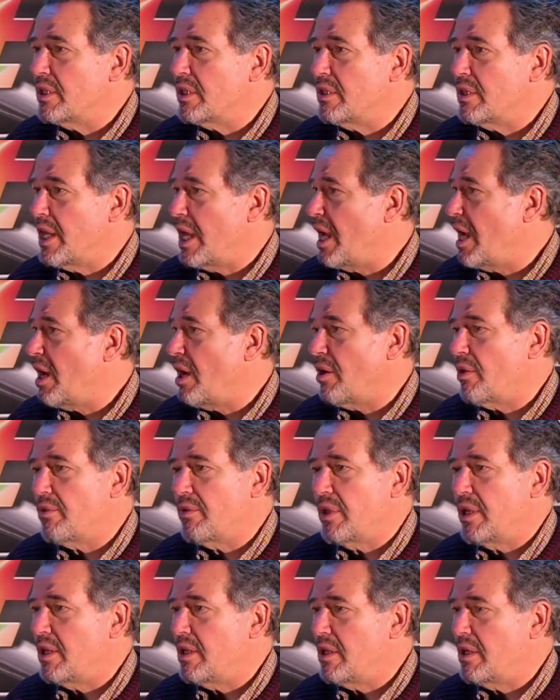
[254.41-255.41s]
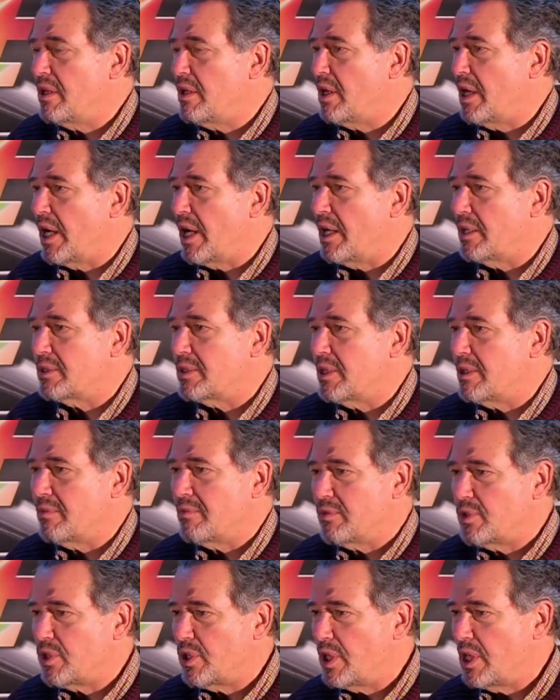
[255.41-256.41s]
now to
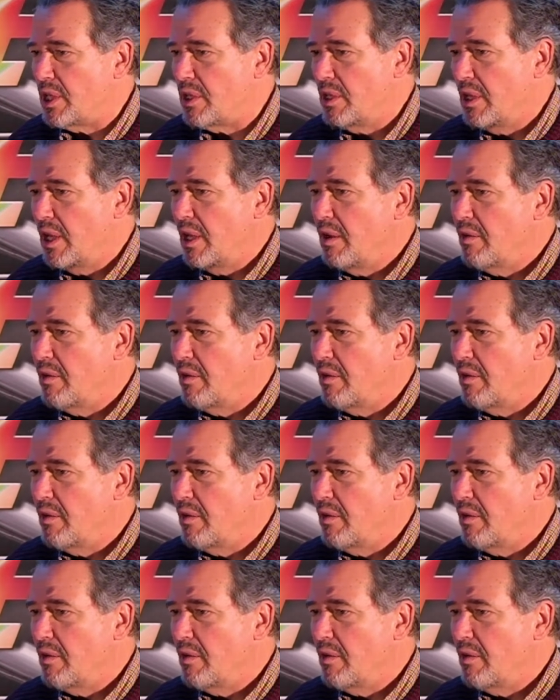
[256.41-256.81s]
see